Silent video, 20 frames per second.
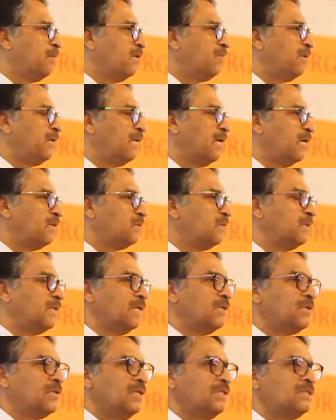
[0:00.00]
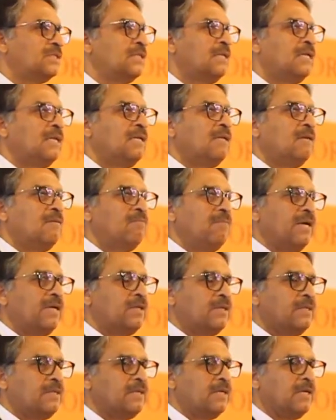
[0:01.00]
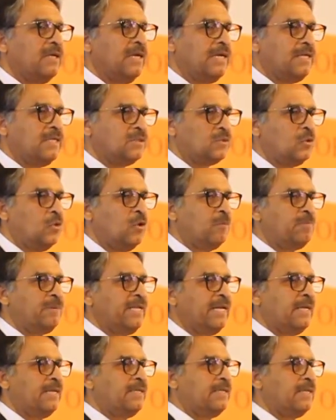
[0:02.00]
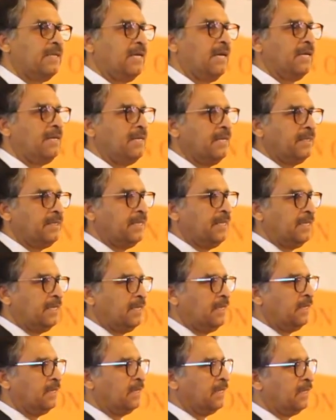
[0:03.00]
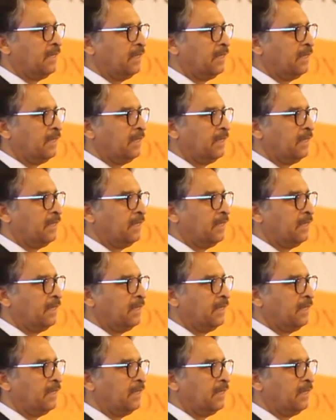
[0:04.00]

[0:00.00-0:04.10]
between our two countries, but it is hoped that under the